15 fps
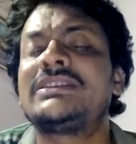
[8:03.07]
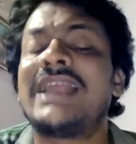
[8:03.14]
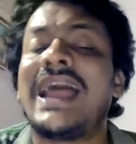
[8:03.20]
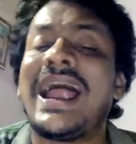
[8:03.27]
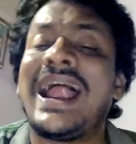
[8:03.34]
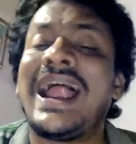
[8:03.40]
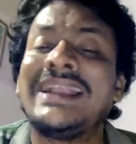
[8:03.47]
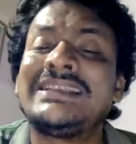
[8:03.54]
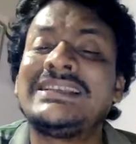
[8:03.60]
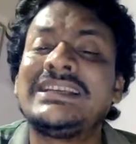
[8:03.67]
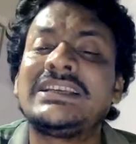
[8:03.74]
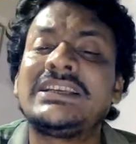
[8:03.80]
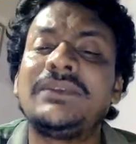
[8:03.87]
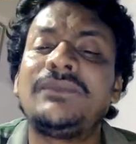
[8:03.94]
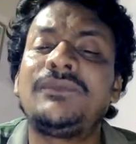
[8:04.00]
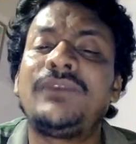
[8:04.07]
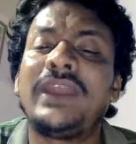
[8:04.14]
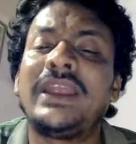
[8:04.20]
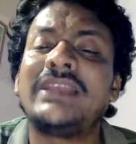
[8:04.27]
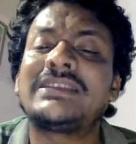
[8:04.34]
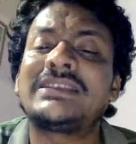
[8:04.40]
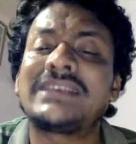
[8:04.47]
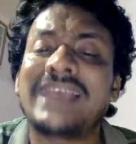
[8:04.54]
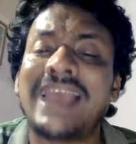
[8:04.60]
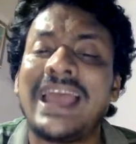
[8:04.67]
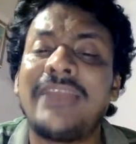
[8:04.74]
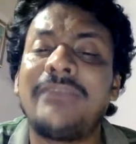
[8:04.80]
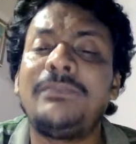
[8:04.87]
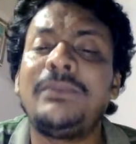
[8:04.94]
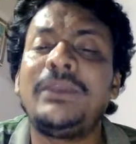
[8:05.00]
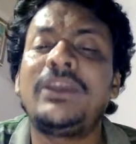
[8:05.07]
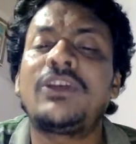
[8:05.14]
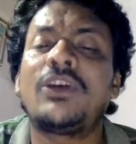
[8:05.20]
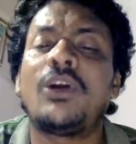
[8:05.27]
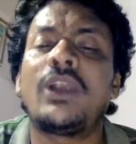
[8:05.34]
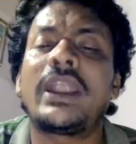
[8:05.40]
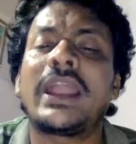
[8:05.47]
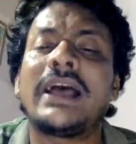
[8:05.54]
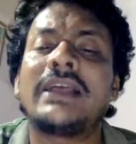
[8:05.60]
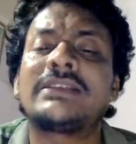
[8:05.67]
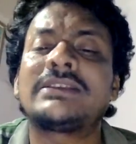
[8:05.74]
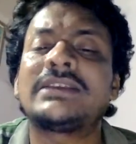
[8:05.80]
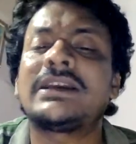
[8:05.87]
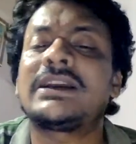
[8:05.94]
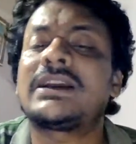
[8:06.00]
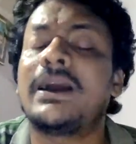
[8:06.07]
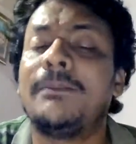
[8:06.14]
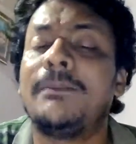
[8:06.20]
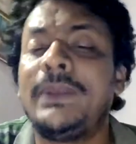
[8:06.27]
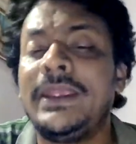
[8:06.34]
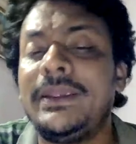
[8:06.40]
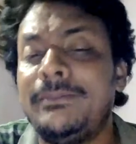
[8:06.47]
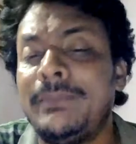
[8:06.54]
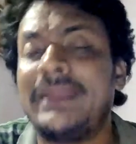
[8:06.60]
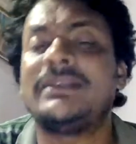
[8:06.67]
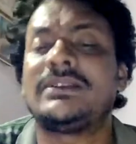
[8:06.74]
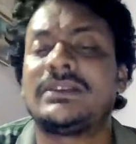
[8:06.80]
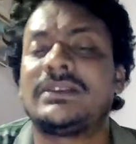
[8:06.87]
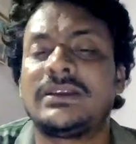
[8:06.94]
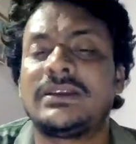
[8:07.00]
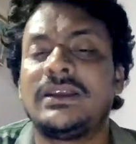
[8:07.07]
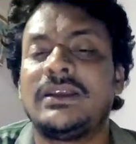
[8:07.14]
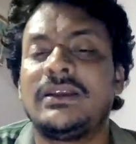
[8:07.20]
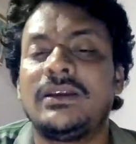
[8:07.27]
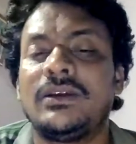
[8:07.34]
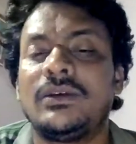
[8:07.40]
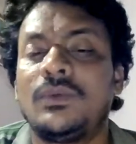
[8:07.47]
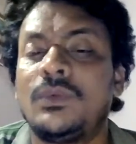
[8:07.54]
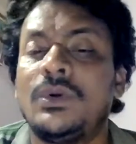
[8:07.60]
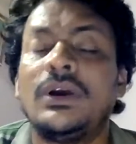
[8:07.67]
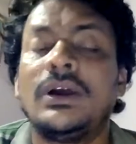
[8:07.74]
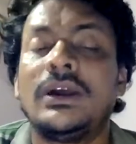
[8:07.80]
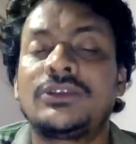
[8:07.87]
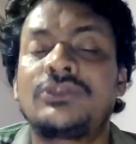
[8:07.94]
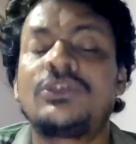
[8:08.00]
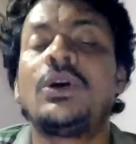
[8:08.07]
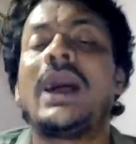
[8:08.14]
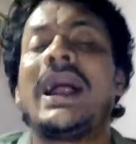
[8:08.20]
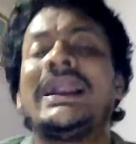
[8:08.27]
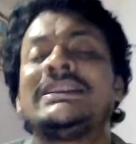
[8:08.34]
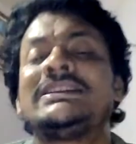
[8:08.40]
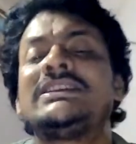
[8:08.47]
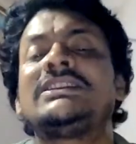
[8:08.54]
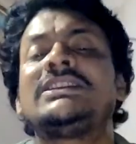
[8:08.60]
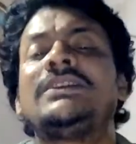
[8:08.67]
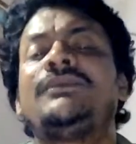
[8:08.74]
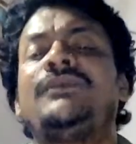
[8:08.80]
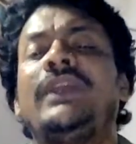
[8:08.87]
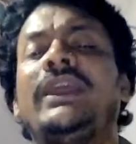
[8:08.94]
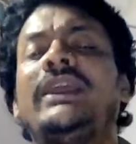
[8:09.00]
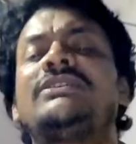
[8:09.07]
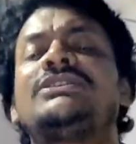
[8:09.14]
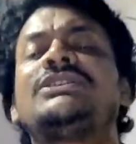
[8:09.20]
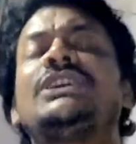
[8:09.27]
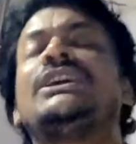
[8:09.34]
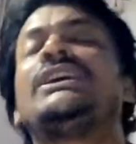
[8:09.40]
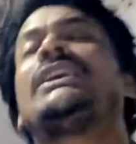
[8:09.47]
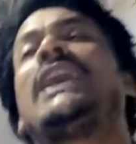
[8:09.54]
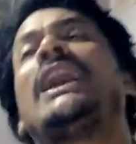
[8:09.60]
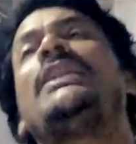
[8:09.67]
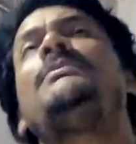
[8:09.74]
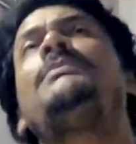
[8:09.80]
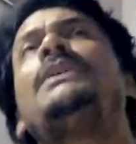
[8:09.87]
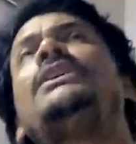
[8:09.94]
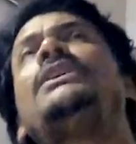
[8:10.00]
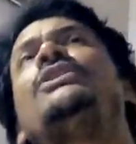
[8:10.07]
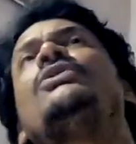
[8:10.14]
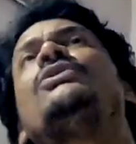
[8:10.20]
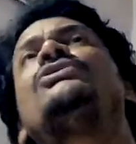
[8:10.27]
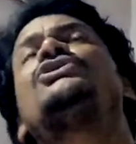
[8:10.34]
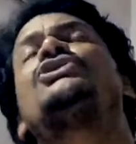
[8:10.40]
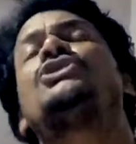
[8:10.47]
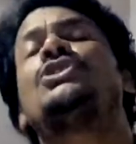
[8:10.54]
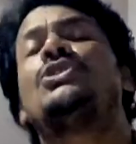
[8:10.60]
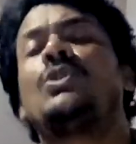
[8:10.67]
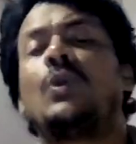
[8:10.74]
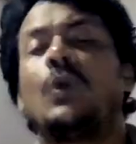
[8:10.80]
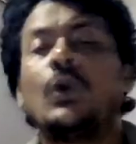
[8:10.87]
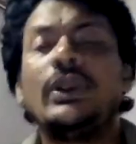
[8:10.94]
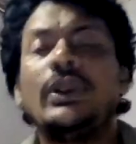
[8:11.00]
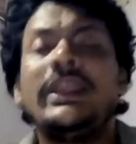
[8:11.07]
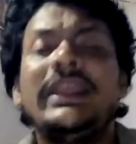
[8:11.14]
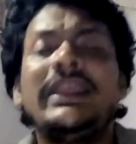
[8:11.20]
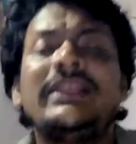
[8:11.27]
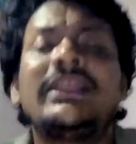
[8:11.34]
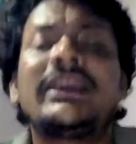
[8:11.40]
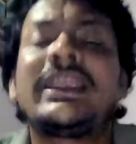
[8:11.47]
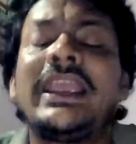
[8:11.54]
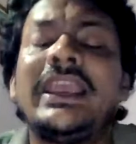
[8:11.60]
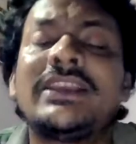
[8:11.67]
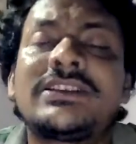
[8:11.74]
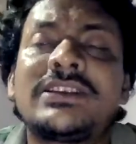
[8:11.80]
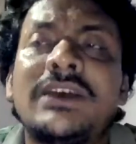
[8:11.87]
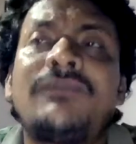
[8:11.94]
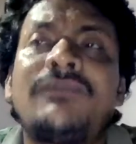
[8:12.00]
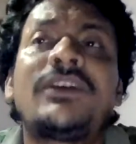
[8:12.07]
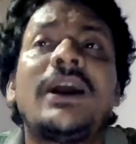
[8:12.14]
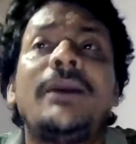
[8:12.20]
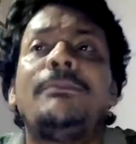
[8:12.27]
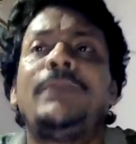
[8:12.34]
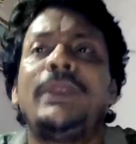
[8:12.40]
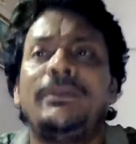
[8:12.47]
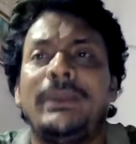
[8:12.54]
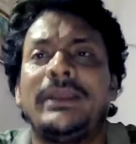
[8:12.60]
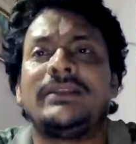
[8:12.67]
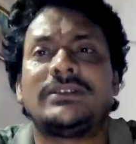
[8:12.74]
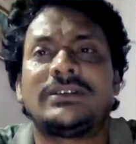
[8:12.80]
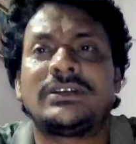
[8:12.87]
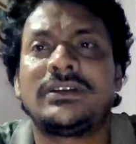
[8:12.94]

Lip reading: Now, adjective phrase can be called as a complement. So adjective phrase can be used only in the case of complement.